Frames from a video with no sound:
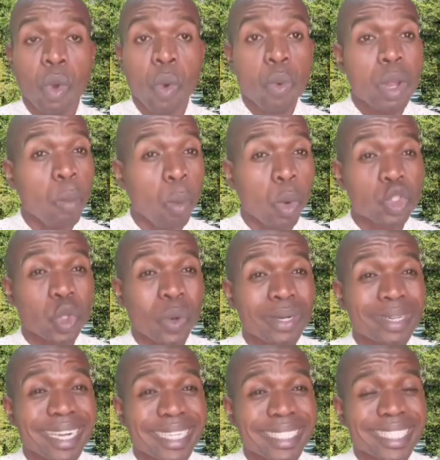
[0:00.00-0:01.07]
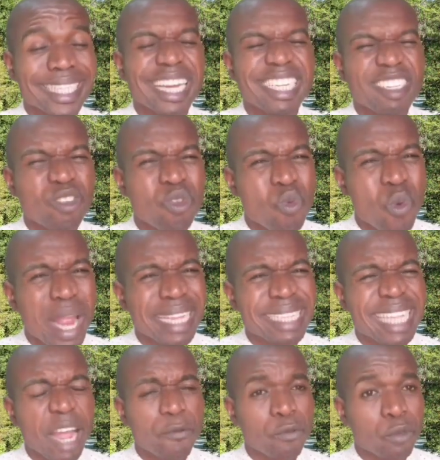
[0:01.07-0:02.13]
We must understand the way
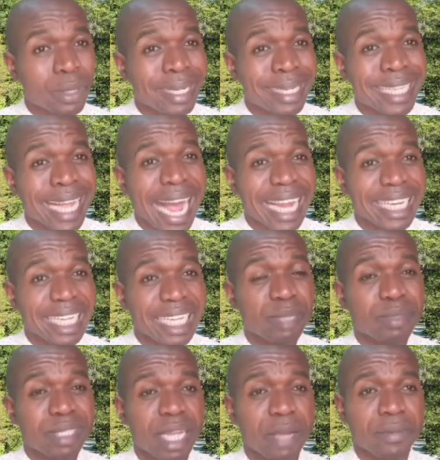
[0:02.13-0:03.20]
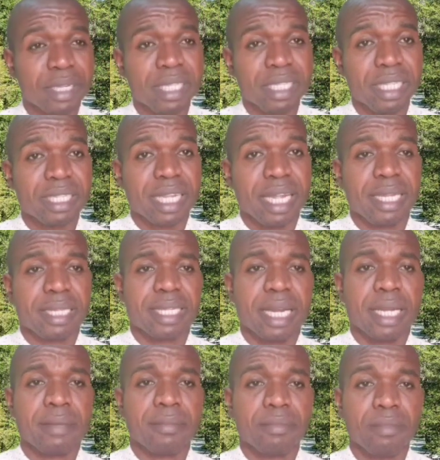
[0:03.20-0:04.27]
devil is hiding himself in this end
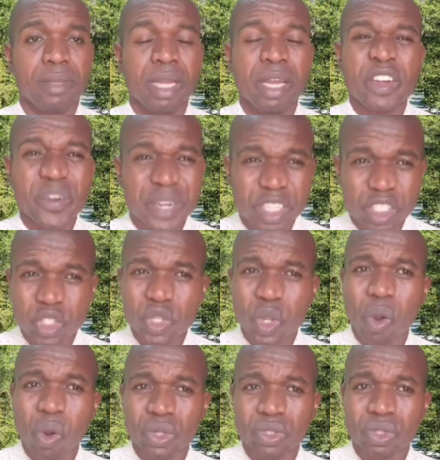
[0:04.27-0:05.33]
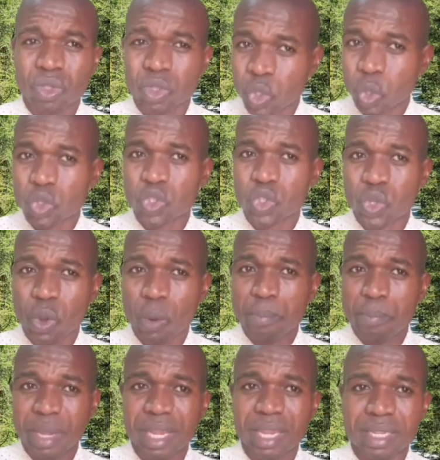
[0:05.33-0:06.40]
time. Result does not
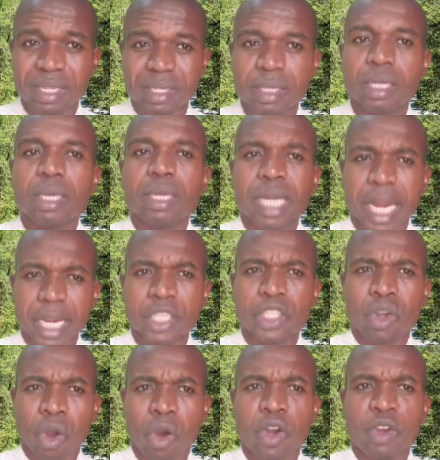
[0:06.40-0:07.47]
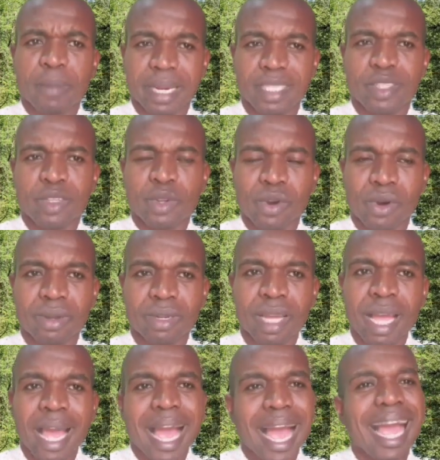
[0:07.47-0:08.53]
mean that is Almighty God.
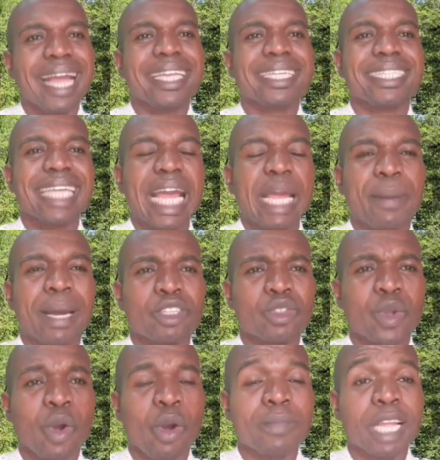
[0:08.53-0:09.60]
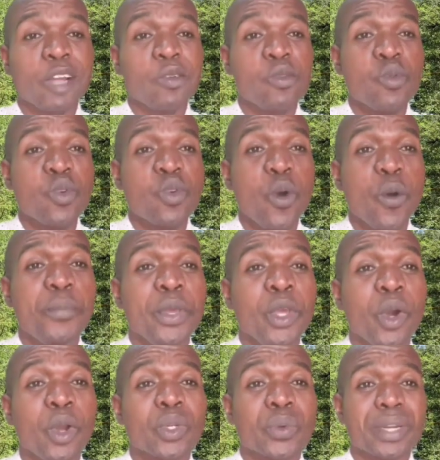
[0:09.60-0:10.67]
And the time has come that we will go
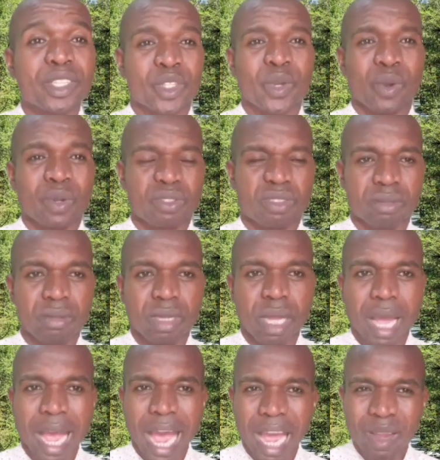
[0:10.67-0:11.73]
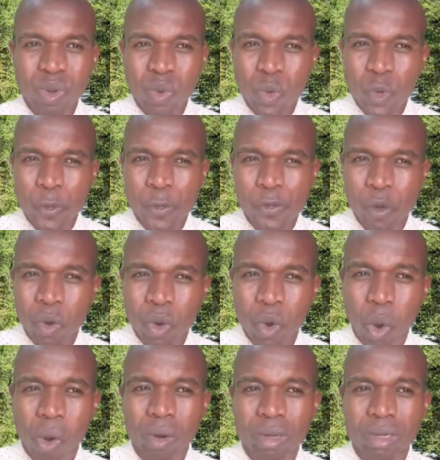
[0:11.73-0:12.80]
beyond results and look for
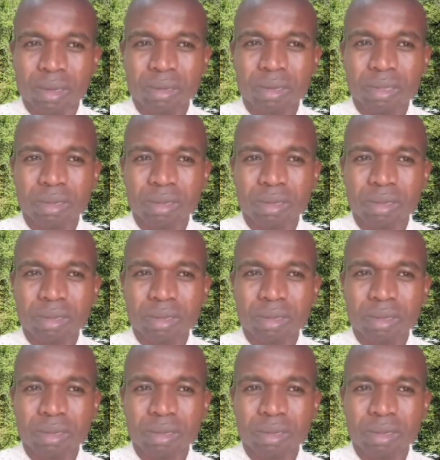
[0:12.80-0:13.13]
God.